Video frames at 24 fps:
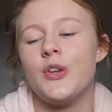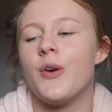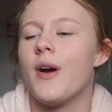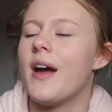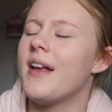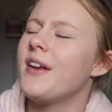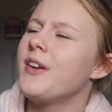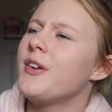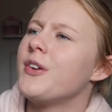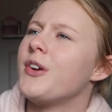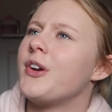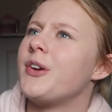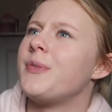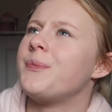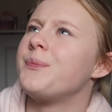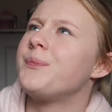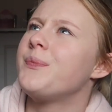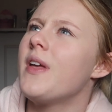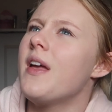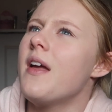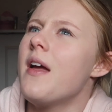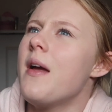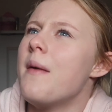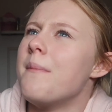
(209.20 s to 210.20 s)
No, I don't know,
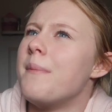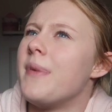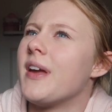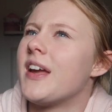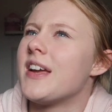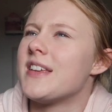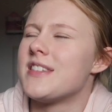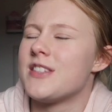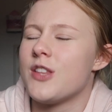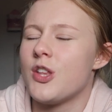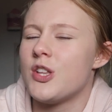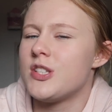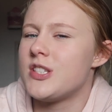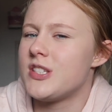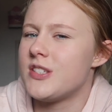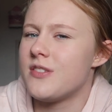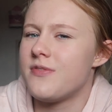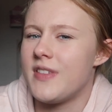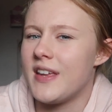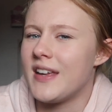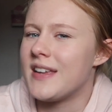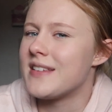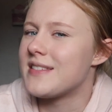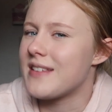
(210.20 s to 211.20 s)
because lots
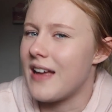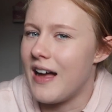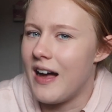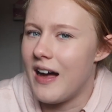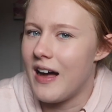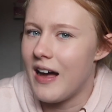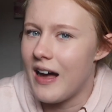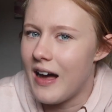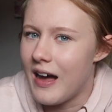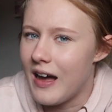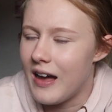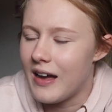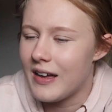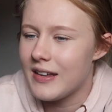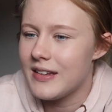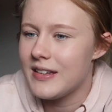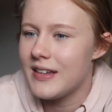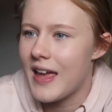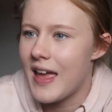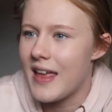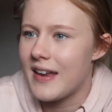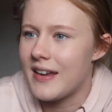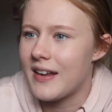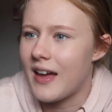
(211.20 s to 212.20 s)
of things are hard,
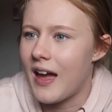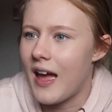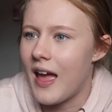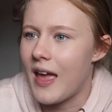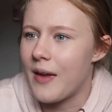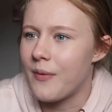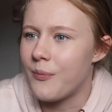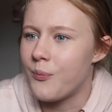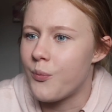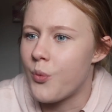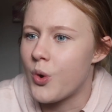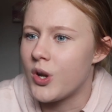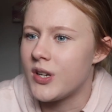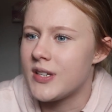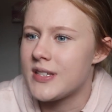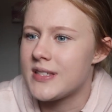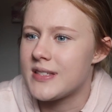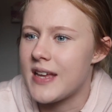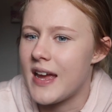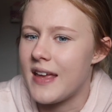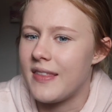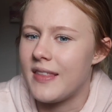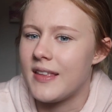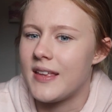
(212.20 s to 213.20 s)
and I want to
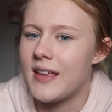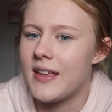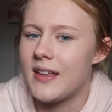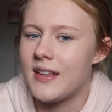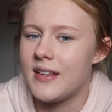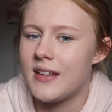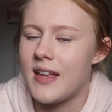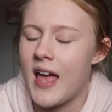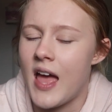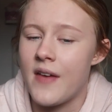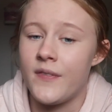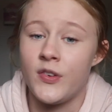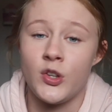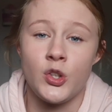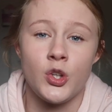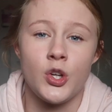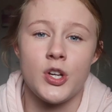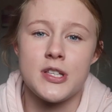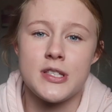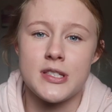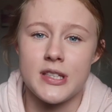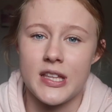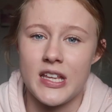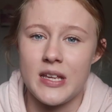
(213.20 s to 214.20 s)
say that having
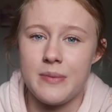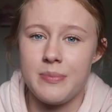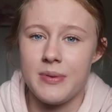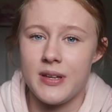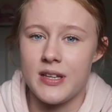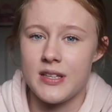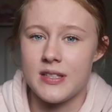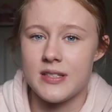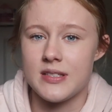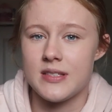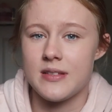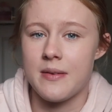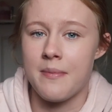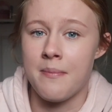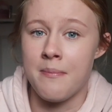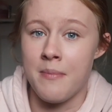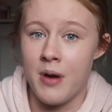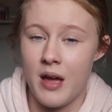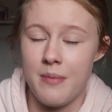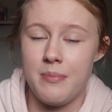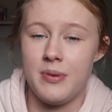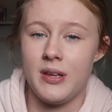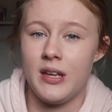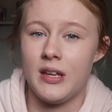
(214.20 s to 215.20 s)
no sleep is
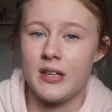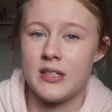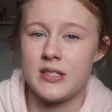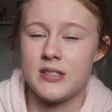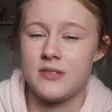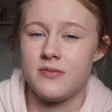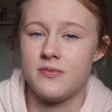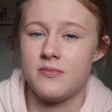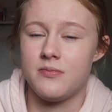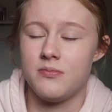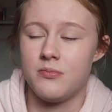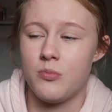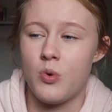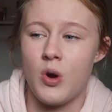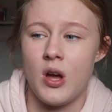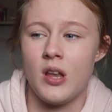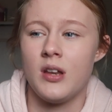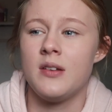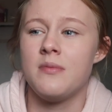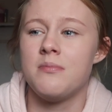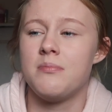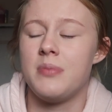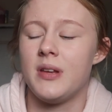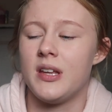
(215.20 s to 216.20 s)
my biggest
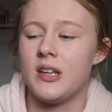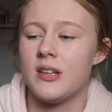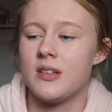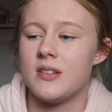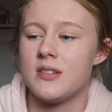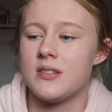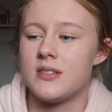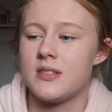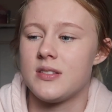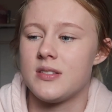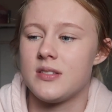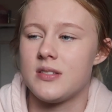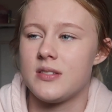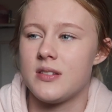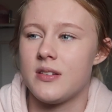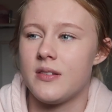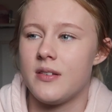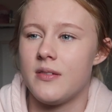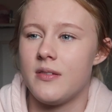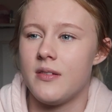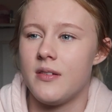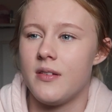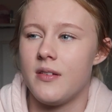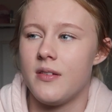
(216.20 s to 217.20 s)
one, because
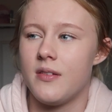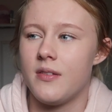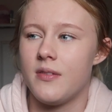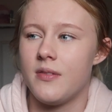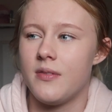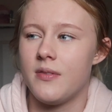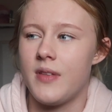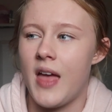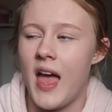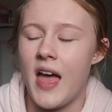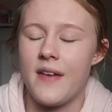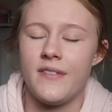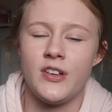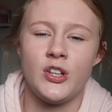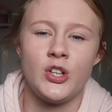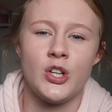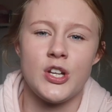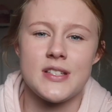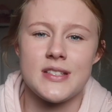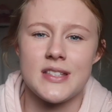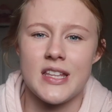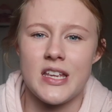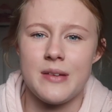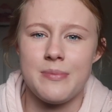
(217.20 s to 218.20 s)
having
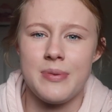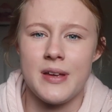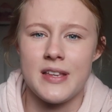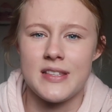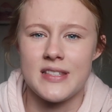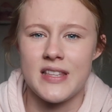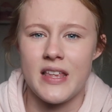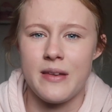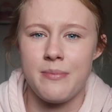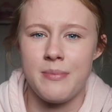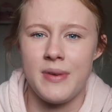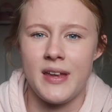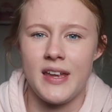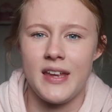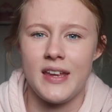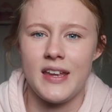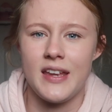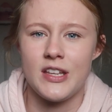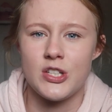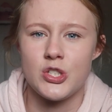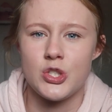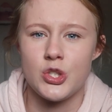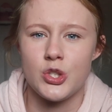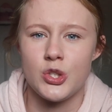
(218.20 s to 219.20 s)
no sleep has led me
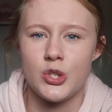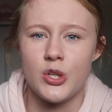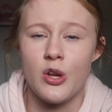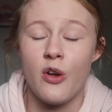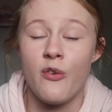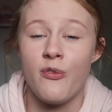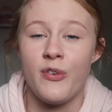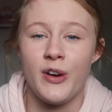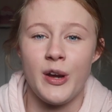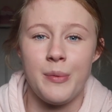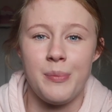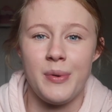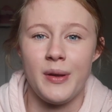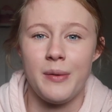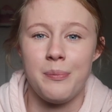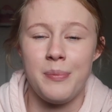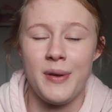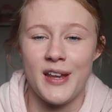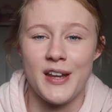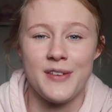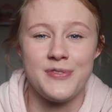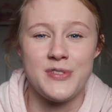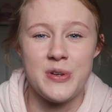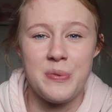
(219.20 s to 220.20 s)
into a very big
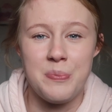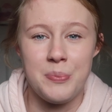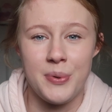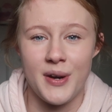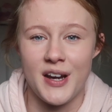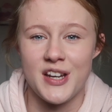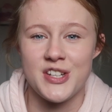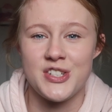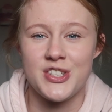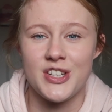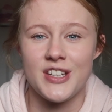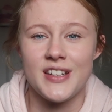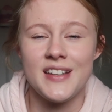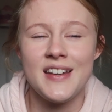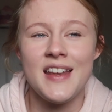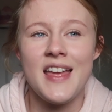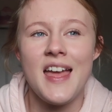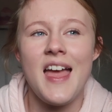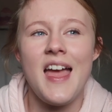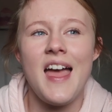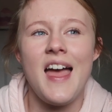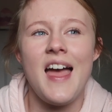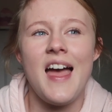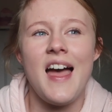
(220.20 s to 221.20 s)
pit of depression.
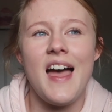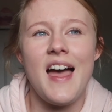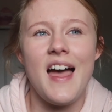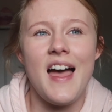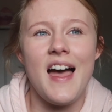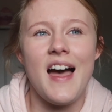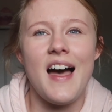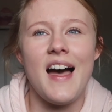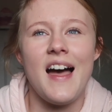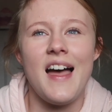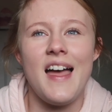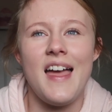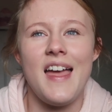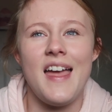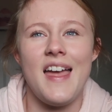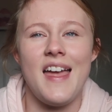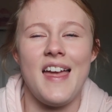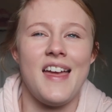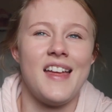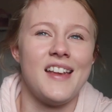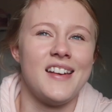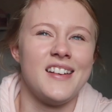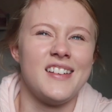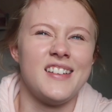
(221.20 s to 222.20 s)

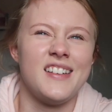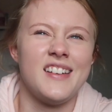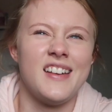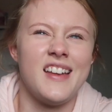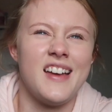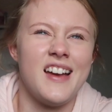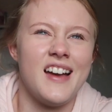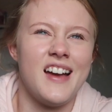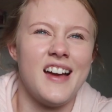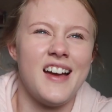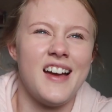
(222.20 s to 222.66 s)
And